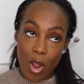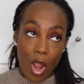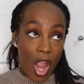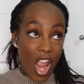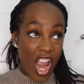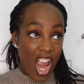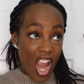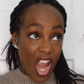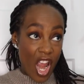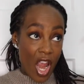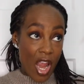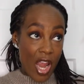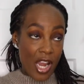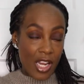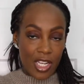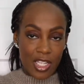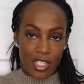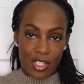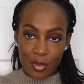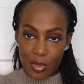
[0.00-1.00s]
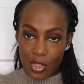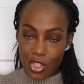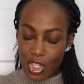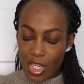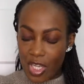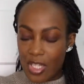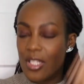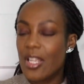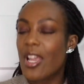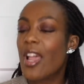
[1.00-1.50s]
Hey, let's do a
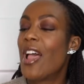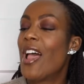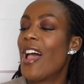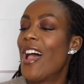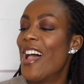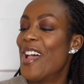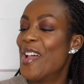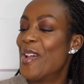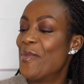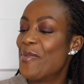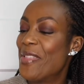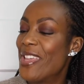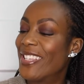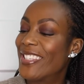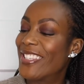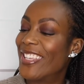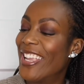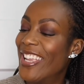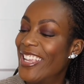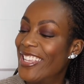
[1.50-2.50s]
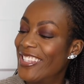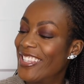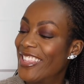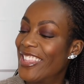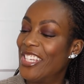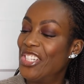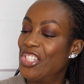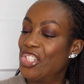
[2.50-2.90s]
cheers. This is the